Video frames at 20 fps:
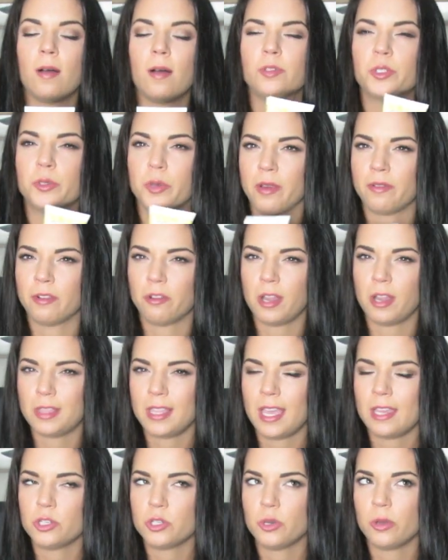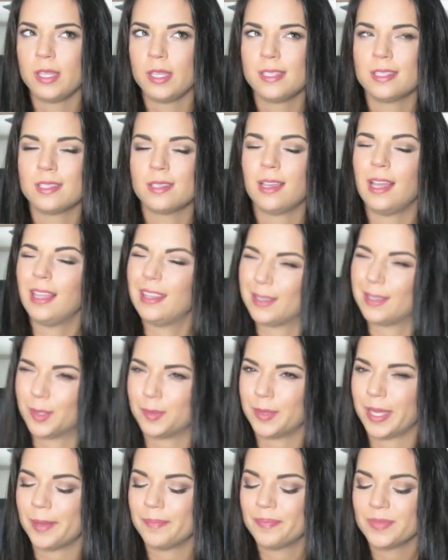Do I regret that choice? A little
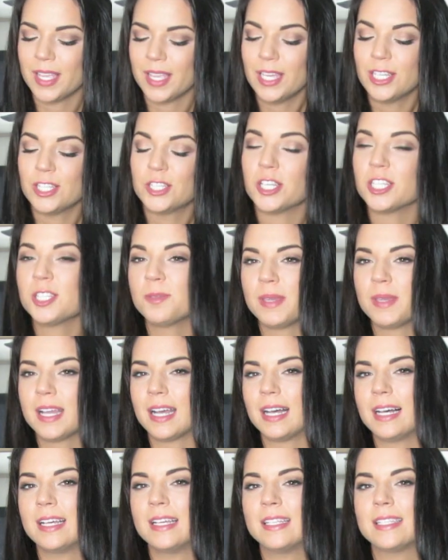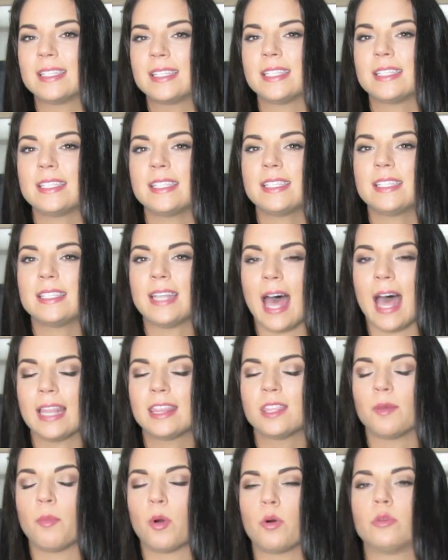bit. Just because this is
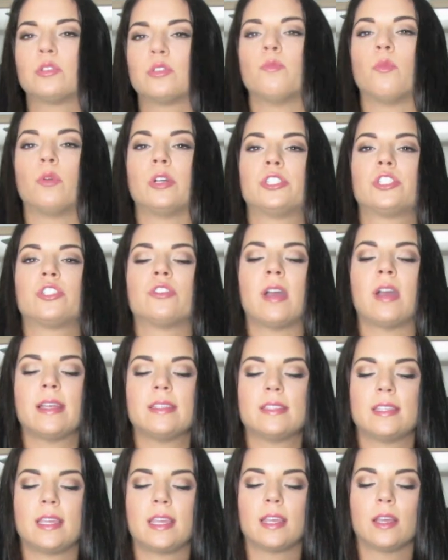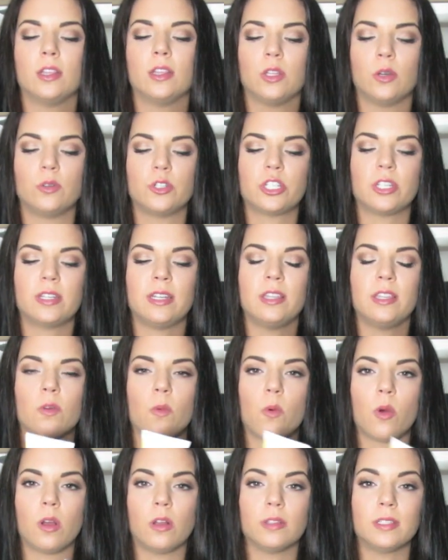not the most moisturizing lotion in the
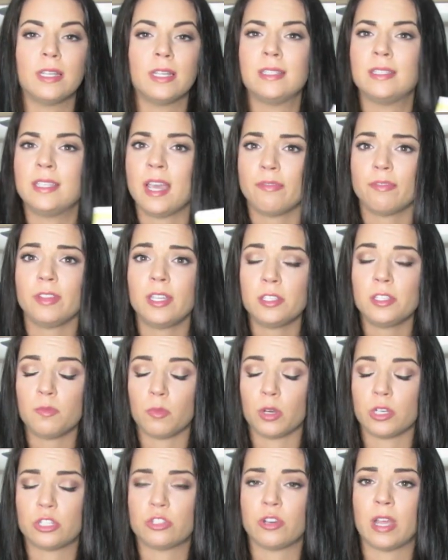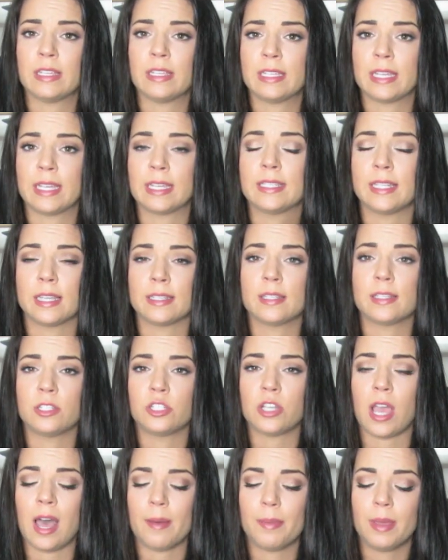world. It definitely is moisturizing, it does the
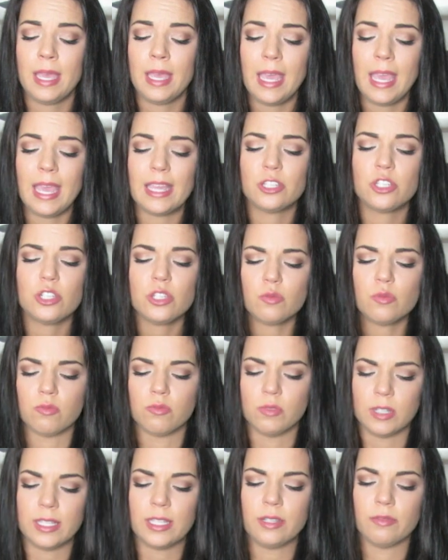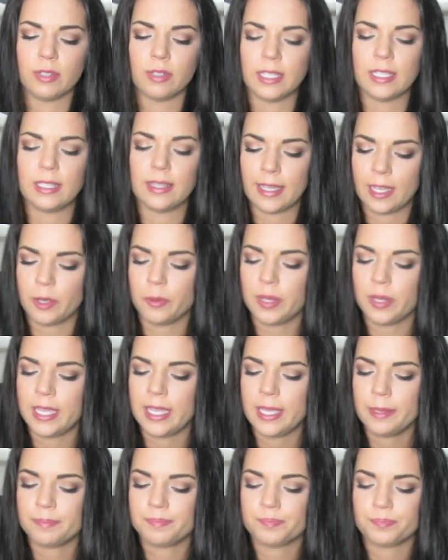job. It's just really, really
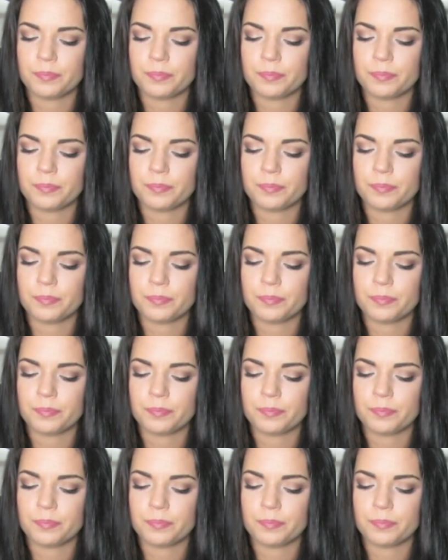liquidy.